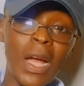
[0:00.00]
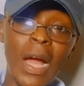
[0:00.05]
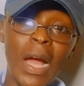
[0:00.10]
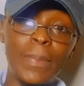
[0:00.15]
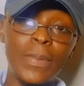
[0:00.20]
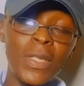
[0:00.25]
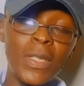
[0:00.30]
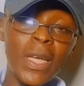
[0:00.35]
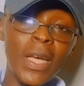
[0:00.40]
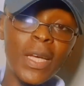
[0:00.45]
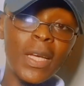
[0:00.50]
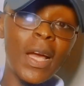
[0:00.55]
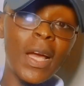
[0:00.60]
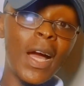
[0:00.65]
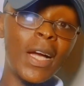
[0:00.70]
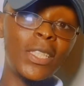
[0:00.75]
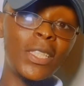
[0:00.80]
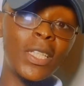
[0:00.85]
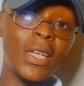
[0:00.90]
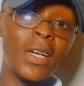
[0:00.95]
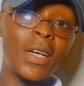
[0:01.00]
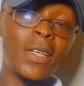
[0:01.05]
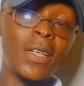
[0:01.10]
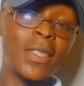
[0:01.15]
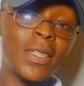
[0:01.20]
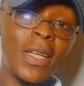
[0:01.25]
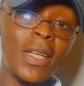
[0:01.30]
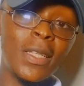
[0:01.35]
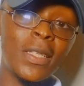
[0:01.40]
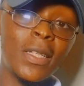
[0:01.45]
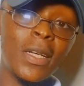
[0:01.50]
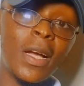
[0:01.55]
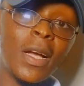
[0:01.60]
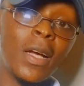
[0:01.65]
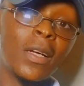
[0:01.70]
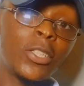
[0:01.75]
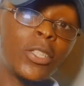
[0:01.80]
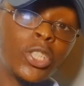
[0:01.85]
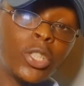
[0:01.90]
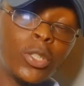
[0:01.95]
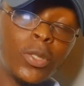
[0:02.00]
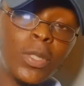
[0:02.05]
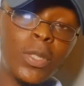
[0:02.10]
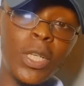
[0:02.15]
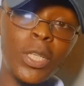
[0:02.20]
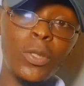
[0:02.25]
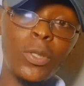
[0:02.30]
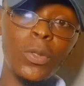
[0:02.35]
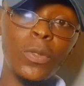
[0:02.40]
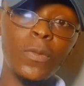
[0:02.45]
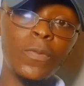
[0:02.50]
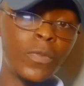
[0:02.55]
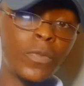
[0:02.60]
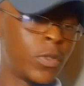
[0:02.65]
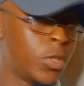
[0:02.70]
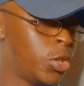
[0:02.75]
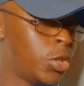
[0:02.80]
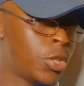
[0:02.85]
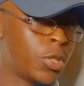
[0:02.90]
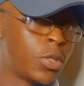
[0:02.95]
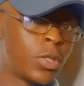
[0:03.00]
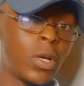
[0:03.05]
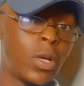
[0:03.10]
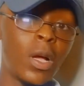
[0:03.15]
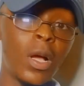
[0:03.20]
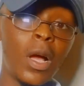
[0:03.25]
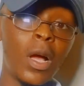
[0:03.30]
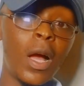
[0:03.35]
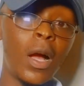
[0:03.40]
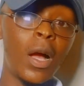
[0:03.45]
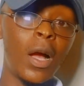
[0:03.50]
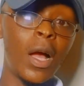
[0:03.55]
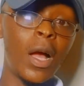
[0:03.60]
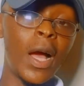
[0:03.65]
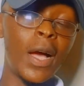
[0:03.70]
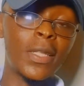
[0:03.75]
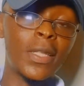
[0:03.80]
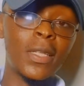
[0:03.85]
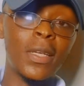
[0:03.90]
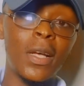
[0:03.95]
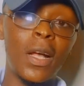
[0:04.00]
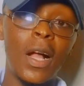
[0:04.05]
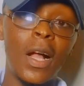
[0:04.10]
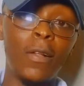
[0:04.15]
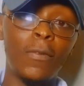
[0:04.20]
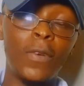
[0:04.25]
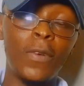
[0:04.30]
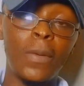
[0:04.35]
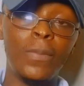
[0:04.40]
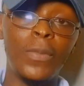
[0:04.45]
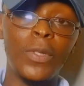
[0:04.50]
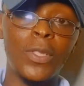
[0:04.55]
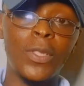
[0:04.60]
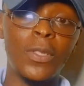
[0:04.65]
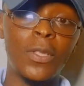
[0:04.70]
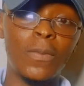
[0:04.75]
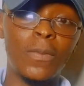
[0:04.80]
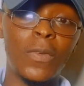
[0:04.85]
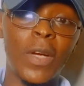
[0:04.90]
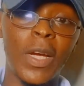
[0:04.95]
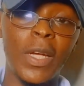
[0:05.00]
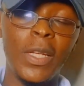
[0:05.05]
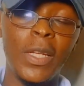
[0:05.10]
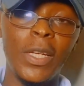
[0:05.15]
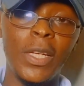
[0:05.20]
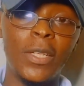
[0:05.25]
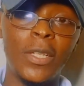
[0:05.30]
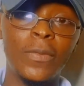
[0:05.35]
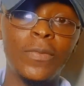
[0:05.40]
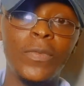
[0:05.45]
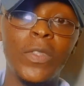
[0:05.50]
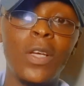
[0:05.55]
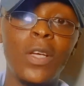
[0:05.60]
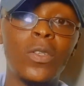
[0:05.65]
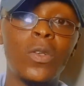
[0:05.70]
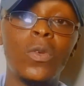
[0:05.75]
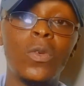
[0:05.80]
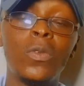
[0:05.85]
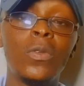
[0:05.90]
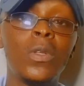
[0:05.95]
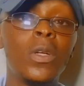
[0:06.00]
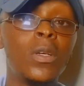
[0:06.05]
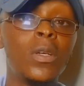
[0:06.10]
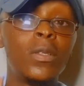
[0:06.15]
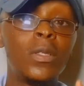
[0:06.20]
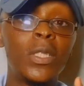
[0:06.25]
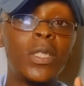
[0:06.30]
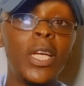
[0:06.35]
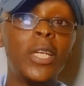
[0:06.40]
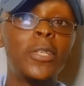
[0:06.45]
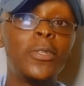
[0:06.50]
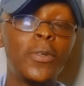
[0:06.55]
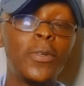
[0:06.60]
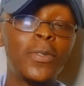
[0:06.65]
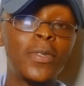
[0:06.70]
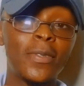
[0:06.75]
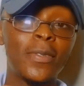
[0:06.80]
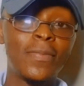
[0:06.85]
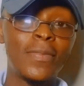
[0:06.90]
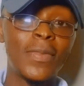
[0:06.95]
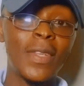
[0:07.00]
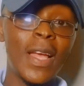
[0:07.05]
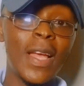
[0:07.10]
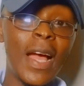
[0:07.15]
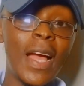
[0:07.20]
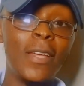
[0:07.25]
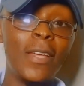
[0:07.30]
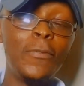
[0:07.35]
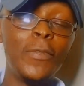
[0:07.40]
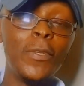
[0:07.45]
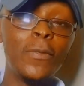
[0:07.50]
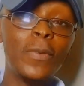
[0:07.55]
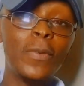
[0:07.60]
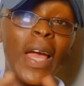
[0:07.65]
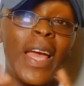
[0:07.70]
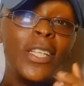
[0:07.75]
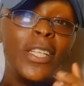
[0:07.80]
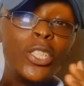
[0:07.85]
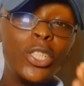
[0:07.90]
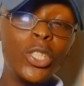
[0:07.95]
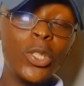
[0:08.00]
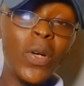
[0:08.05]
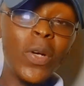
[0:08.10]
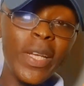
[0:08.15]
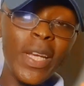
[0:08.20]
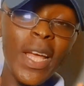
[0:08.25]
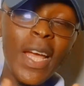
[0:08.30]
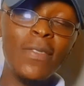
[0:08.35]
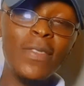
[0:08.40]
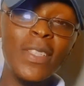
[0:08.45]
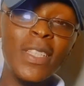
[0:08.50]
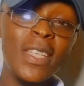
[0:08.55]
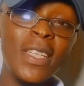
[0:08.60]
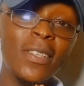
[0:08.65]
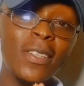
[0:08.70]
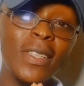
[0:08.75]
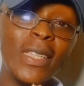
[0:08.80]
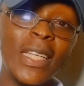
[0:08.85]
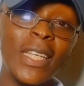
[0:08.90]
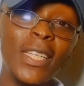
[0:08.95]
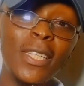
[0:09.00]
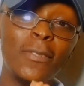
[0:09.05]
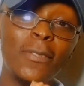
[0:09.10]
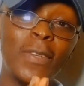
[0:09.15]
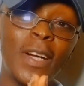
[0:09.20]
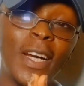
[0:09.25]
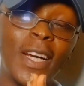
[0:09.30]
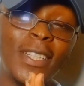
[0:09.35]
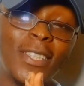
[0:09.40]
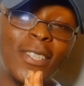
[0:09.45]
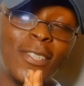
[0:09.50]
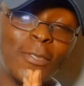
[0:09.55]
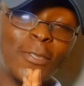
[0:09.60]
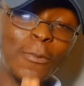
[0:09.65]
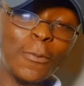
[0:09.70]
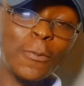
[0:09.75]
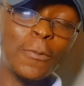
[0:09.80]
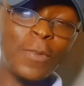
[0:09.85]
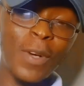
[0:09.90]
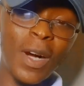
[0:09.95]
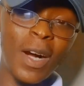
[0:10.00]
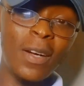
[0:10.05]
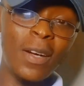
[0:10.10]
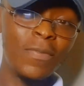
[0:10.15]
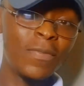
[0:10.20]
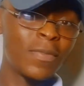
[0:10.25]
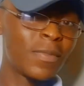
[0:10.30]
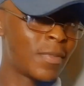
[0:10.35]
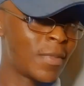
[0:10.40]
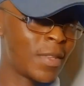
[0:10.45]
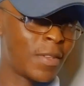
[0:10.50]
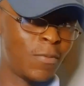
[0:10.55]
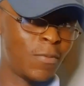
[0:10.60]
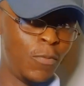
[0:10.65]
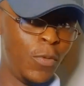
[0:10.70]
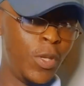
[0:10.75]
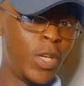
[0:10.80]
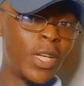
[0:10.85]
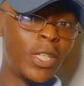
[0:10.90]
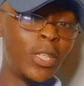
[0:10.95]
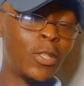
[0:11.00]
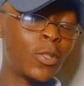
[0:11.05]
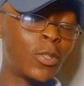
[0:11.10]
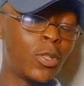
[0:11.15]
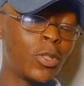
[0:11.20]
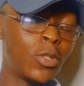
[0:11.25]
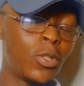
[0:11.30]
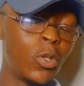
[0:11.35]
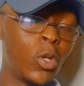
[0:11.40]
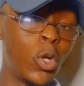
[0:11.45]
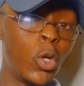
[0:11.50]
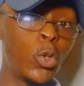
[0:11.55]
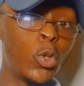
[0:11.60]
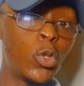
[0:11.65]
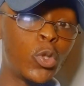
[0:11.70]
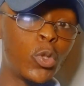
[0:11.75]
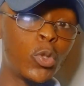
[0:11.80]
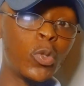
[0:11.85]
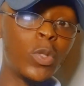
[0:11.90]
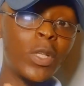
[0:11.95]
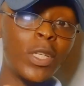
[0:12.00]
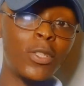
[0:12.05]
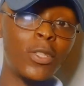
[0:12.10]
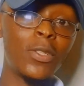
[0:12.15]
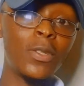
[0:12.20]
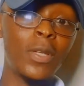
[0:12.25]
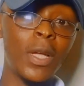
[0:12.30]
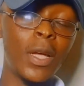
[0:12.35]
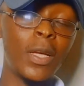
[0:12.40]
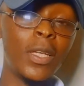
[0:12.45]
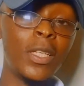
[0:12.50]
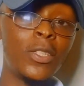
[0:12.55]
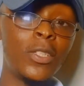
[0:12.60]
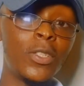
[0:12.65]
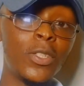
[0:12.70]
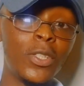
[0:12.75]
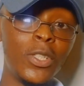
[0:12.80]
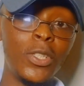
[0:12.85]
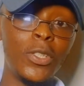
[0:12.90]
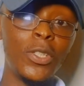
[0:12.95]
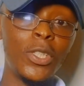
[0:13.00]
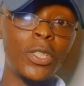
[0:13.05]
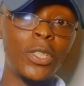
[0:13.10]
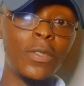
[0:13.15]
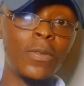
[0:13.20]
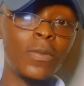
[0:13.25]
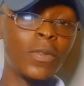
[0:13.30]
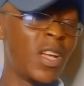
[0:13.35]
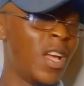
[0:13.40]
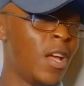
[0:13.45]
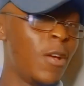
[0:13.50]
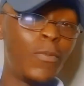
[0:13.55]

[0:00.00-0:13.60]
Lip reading: Aptech Agile Center, Shangotedo, just at Alpha Bus Stop right here. So take note, if you've enjoyed every single thing you've heard so far, we are the go-to institution.